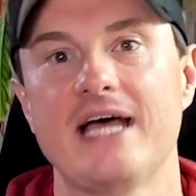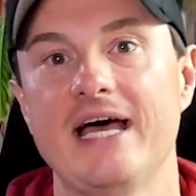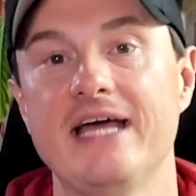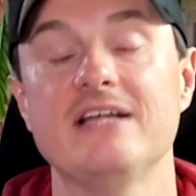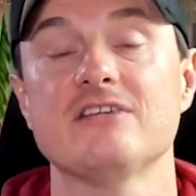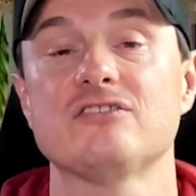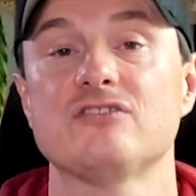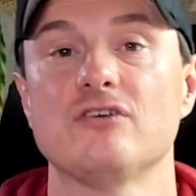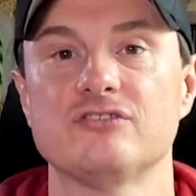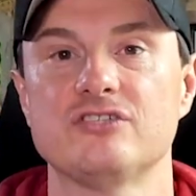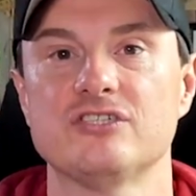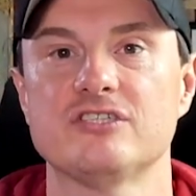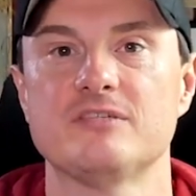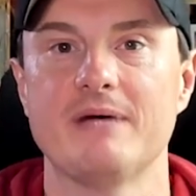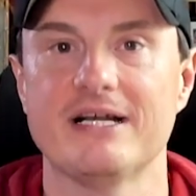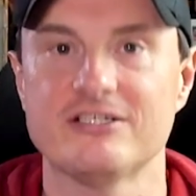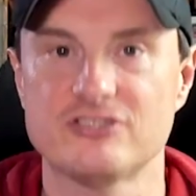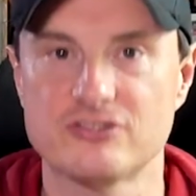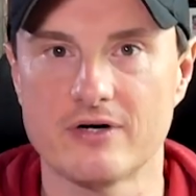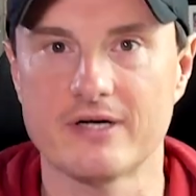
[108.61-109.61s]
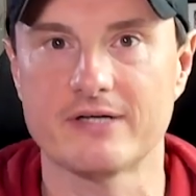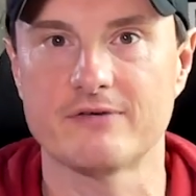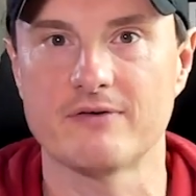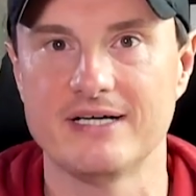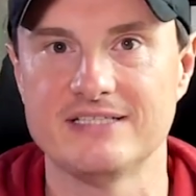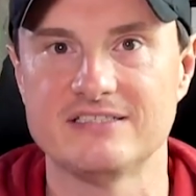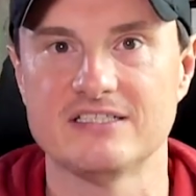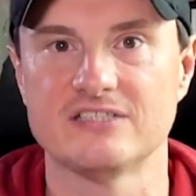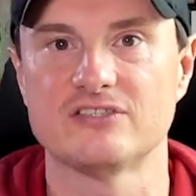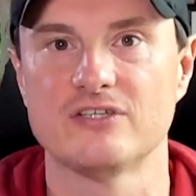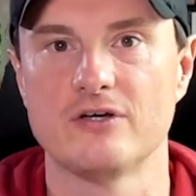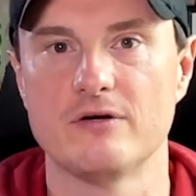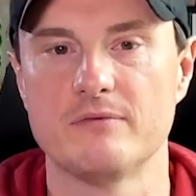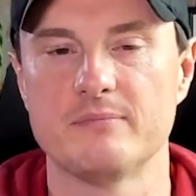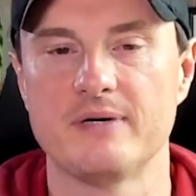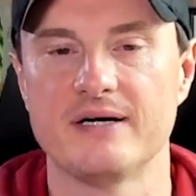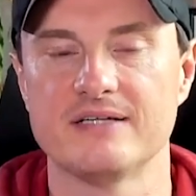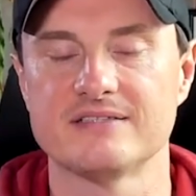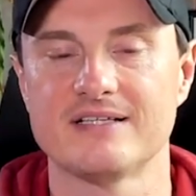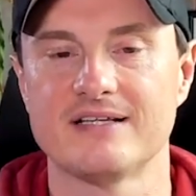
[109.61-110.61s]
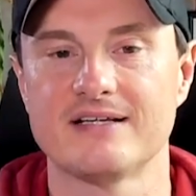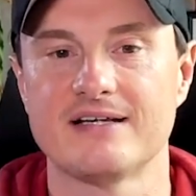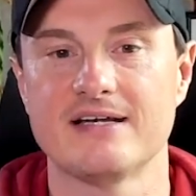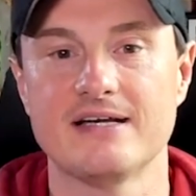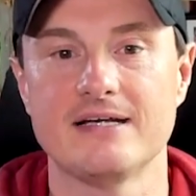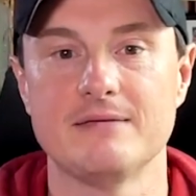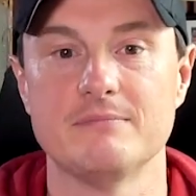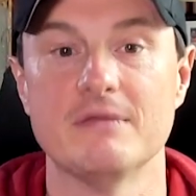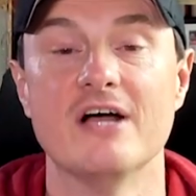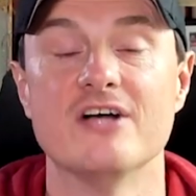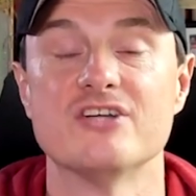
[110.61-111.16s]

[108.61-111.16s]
and it's not just about strike rates at certain parts of the game.